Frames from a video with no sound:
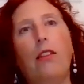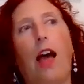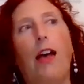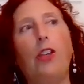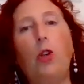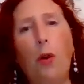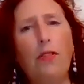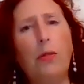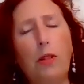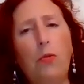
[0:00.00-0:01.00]
that you
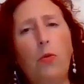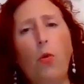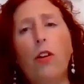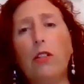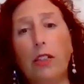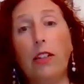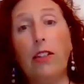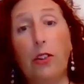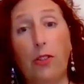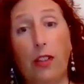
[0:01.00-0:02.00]
have to be more
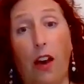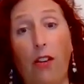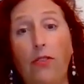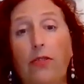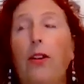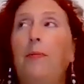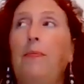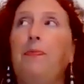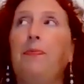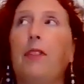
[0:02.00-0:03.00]
clear yourself
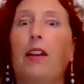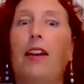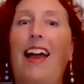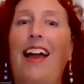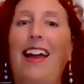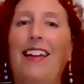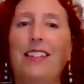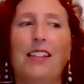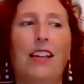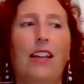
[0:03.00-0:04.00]

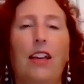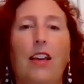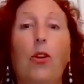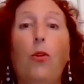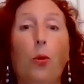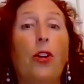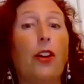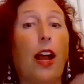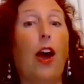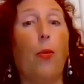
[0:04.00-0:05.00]
and in
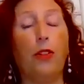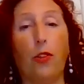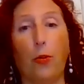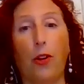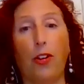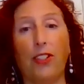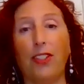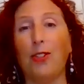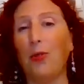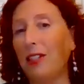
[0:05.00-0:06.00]
order to help another
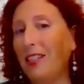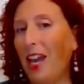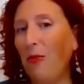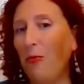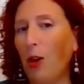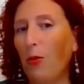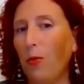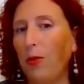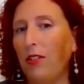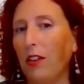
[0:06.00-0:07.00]
person. So it's the same way
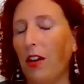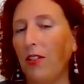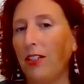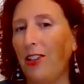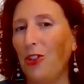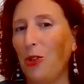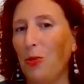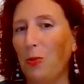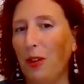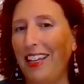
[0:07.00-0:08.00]
we're building our
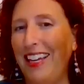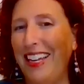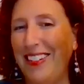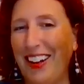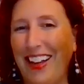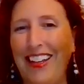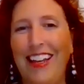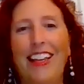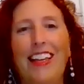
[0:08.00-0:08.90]
relationship with money, right?